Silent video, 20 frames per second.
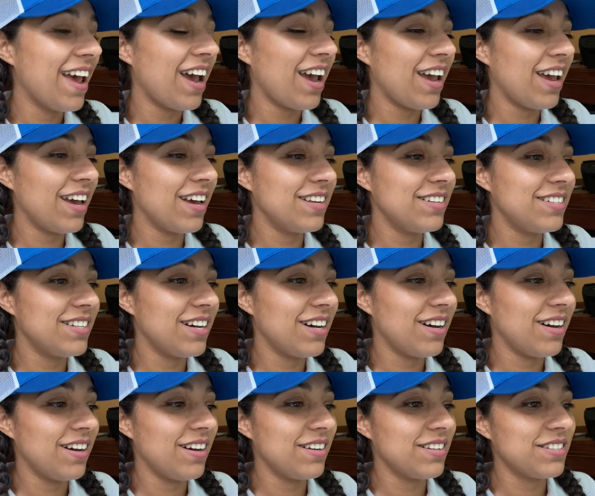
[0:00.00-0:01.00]

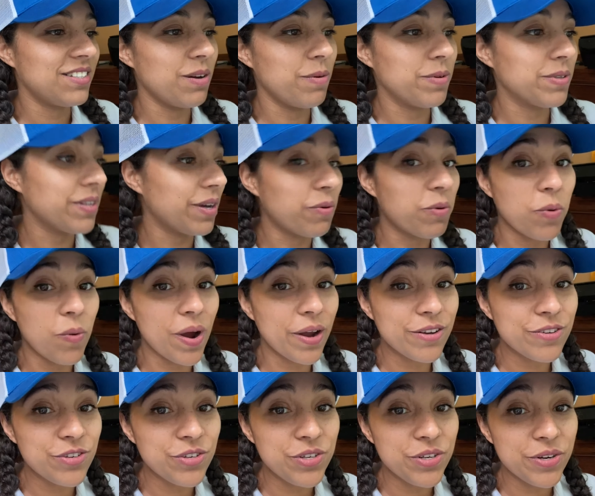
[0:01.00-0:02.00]
And someone's like, well, why
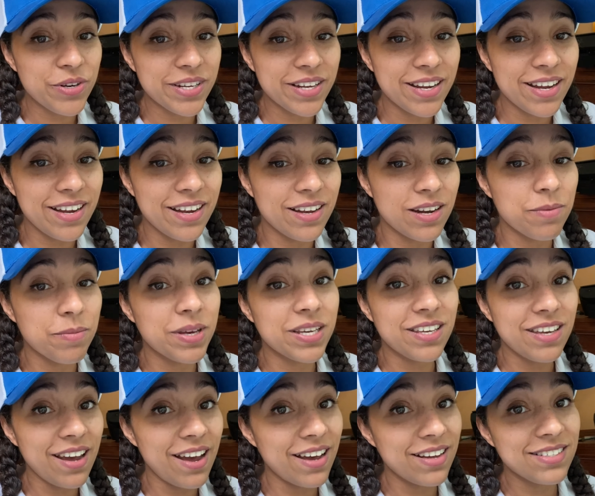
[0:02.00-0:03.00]
don't you do it again? And I'm
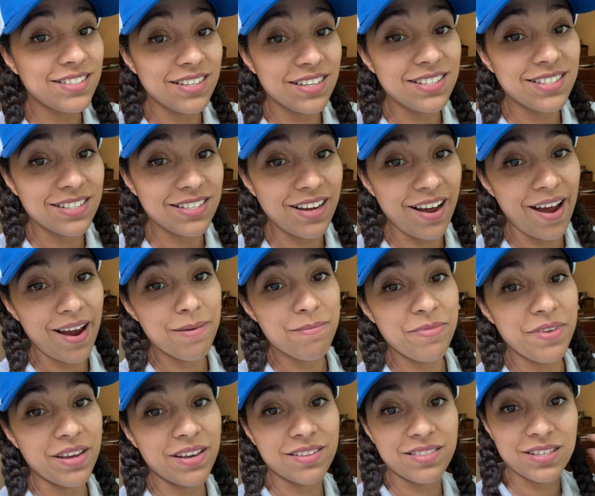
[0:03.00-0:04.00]
like, yeah, it's a time
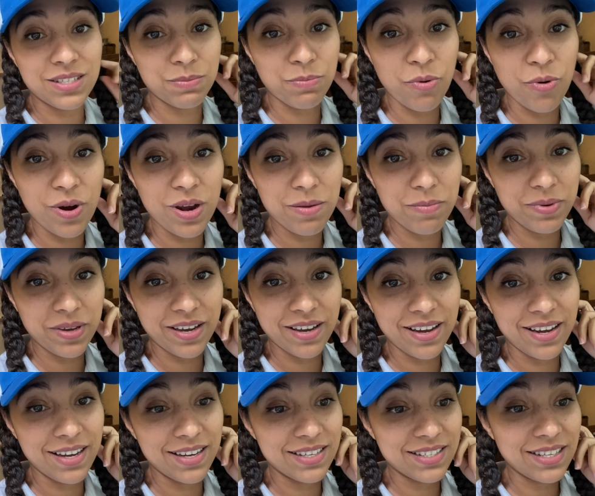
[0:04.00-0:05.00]
thing at this point
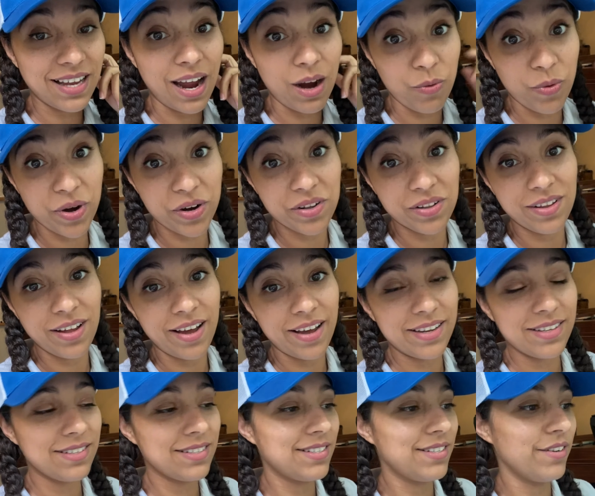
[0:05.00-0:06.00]
because I work a
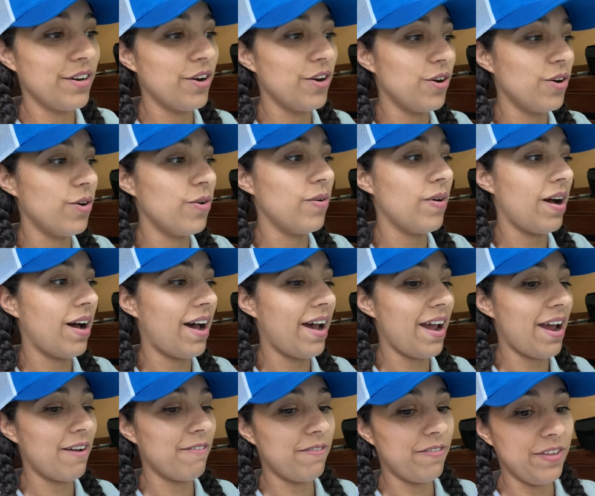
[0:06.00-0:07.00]
lot. So I
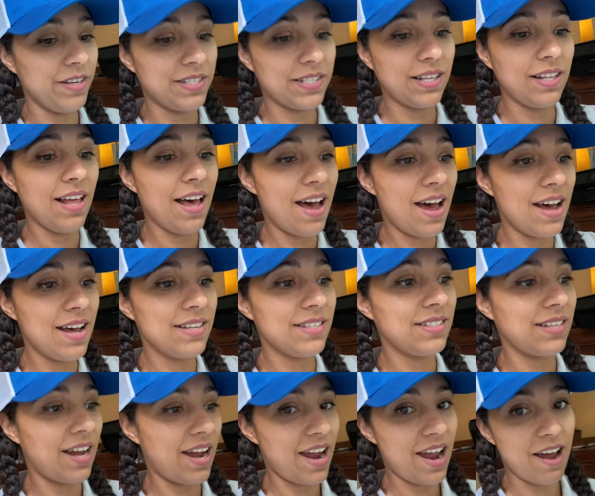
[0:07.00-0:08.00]
have this
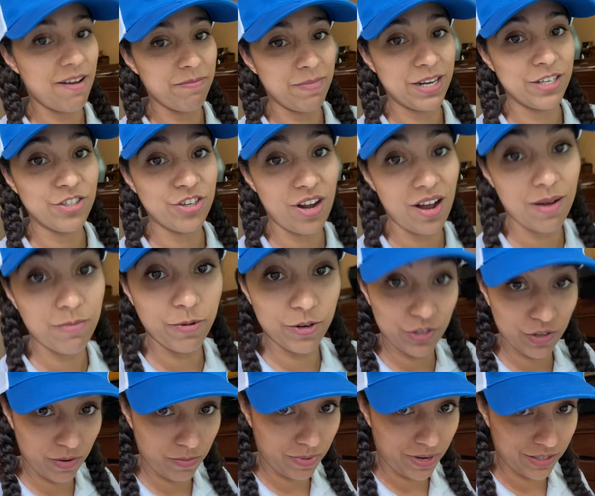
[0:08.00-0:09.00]
class, I have my job,
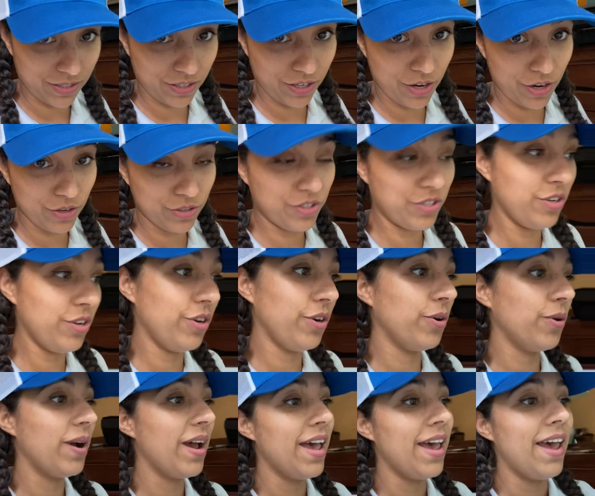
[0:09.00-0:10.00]
which I'm about to go
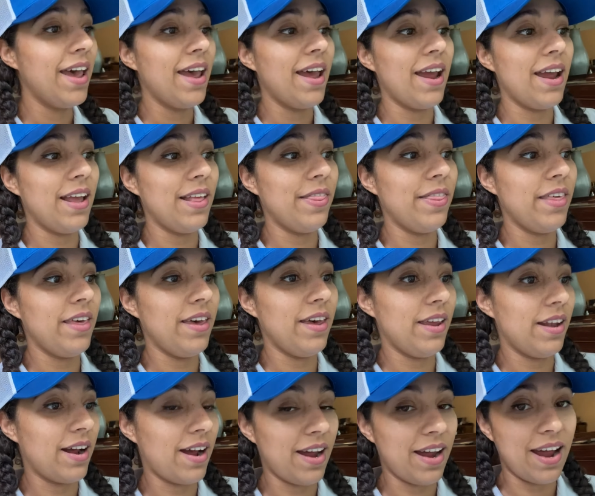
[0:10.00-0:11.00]
to. And
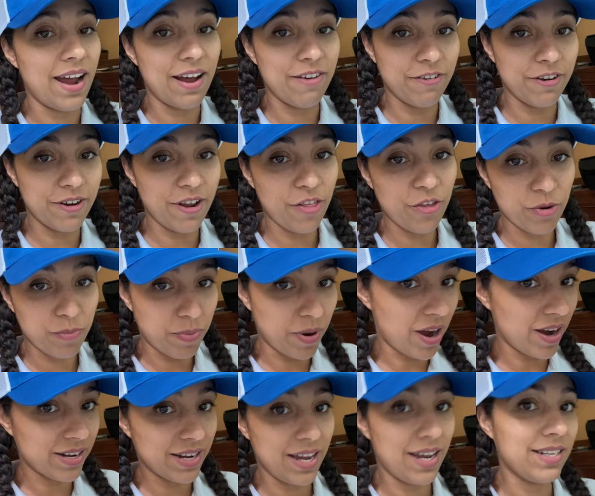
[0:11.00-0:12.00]
then I have another
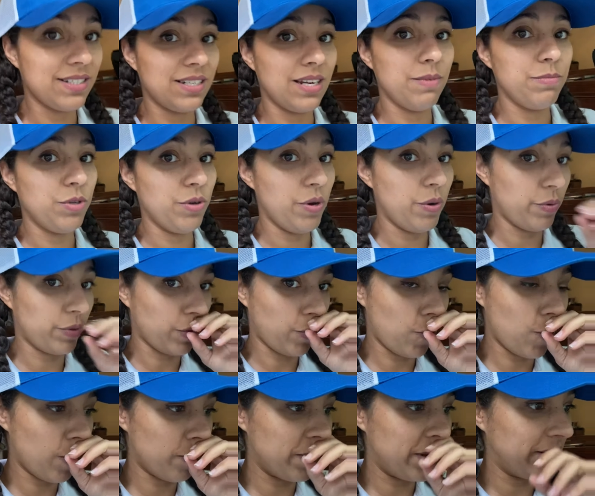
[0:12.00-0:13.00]
podcast I'm doing with a
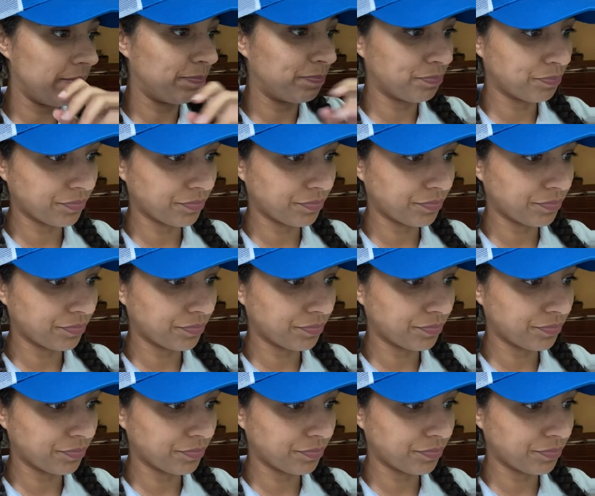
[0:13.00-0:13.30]
woman.